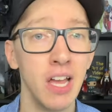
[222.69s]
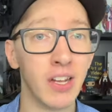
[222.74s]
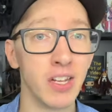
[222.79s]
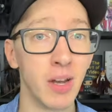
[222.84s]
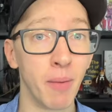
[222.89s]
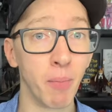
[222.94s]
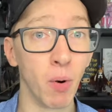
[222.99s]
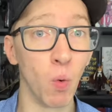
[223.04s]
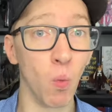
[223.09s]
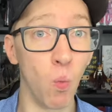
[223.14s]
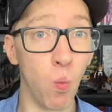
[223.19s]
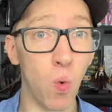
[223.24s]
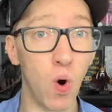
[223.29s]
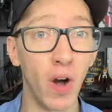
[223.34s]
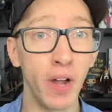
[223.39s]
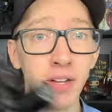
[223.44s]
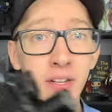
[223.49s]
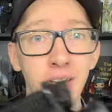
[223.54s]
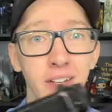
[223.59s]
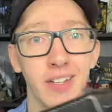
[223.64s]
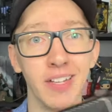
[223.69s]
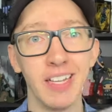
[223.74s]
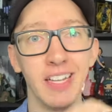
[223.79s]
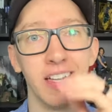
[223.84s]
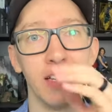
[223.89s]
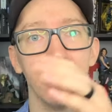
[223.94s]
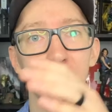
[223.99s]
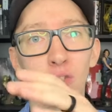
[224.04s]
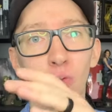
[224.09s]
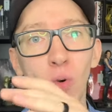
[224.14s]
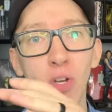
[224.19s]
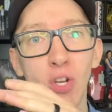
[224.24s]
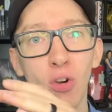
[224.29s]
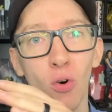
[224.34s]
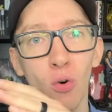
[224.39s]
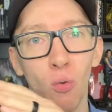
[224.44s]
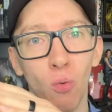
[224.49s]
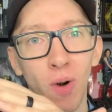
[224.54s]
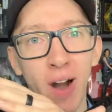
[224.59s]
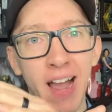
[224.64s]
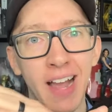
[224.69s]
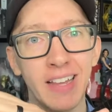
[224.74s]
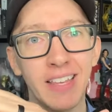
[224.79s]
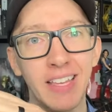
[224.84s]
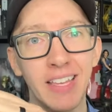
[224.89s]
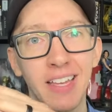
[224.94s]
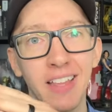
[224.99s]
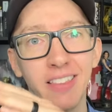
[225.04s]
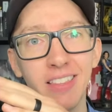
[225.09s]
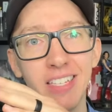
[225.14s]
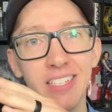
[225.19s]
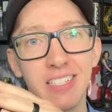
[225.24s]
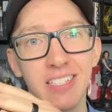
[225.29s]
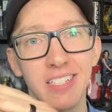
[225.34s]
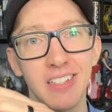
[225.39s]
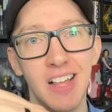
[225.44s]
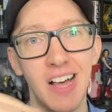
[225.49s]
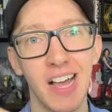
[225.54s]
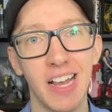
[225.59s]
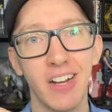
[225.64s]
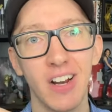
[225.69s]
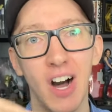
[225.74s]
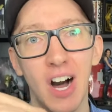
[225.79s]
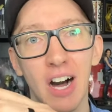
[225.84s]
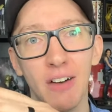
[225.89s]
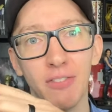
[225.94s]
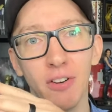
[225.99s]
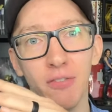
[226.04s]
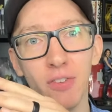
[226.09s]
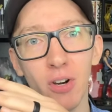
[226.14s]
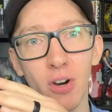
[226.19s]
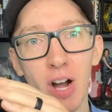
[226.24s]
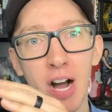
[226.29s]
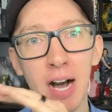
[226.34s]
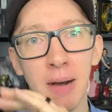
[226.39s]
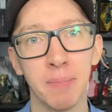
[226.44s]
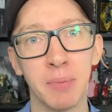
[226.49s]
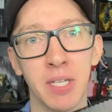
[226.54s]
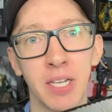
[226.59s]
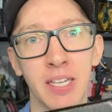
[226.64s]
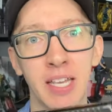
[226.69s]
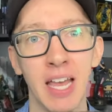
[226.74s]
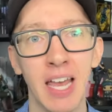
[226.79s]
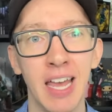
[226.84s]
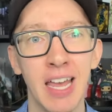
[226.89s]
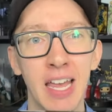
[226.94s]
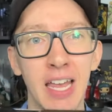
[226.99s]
Number one is when you're racking the slide off of your optic,